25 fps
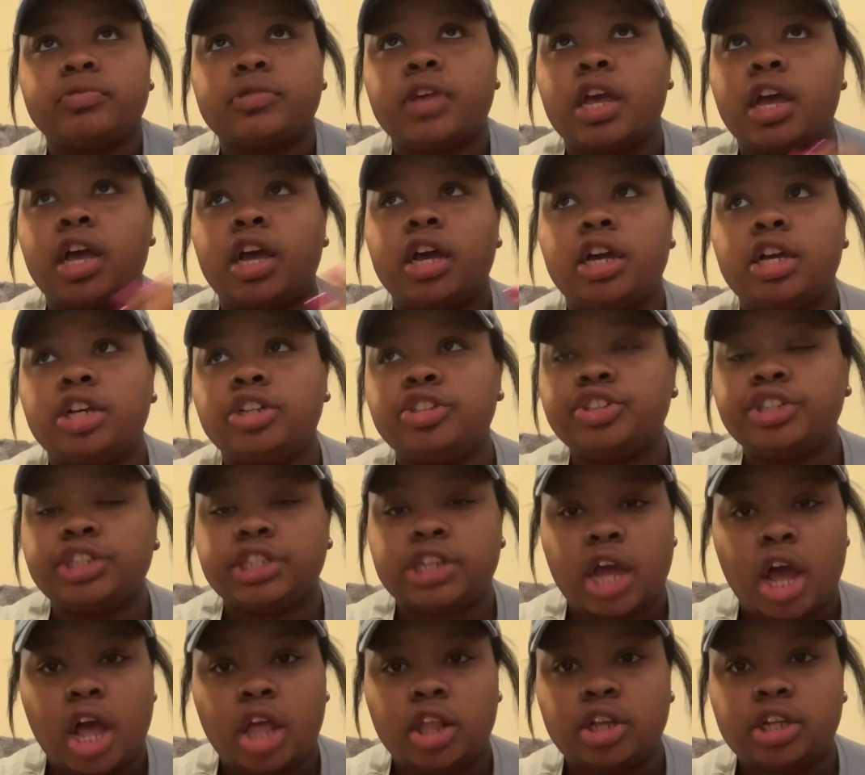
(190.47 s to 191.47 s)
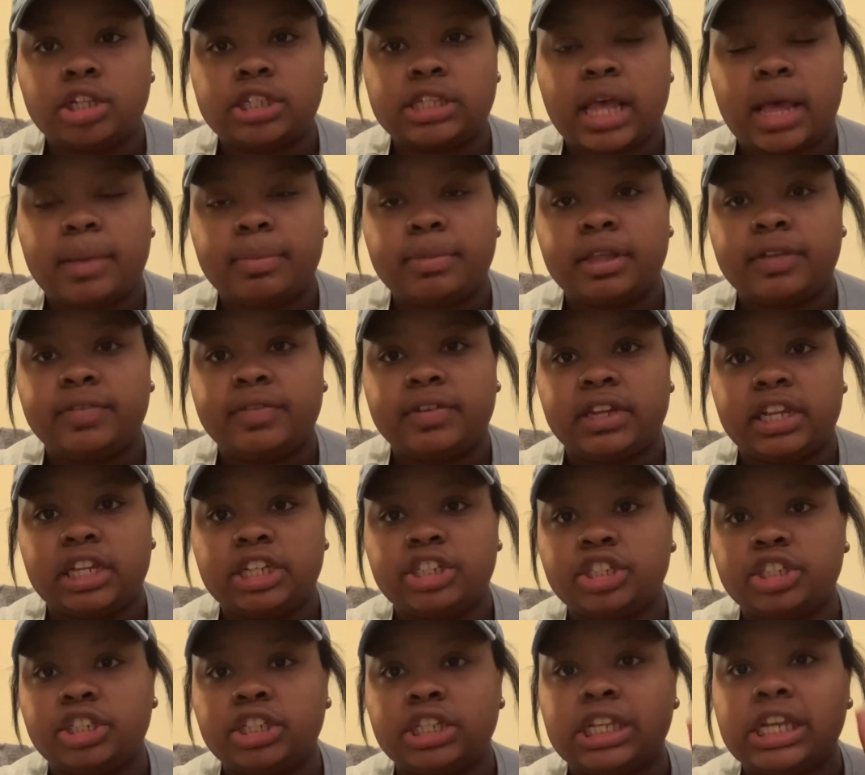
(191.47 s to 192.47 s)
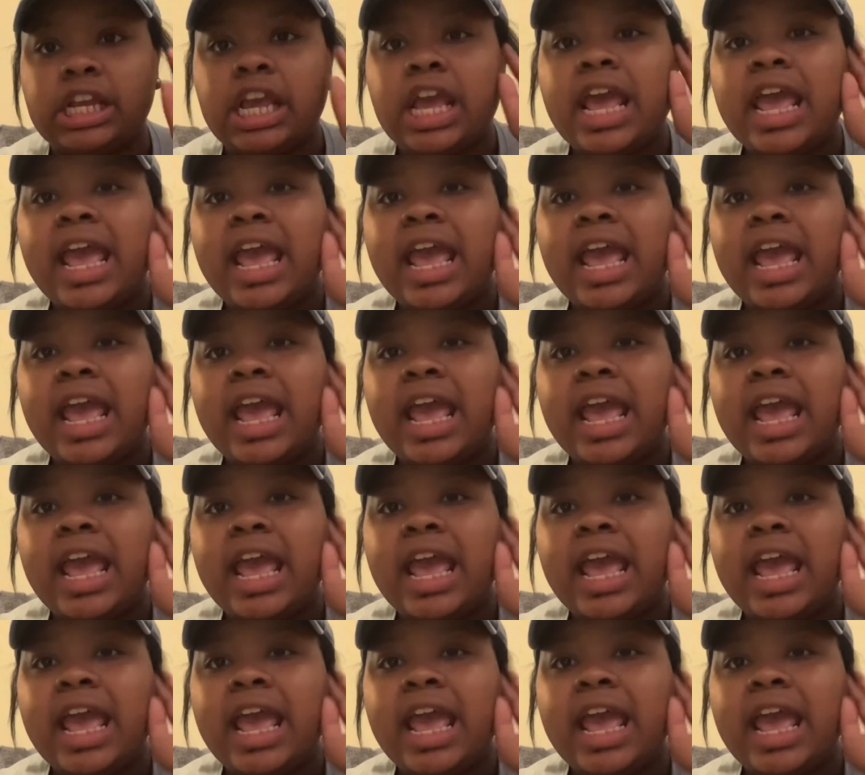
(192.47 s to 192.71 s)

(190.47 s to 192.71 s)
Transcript: a hundred dollars i believe initially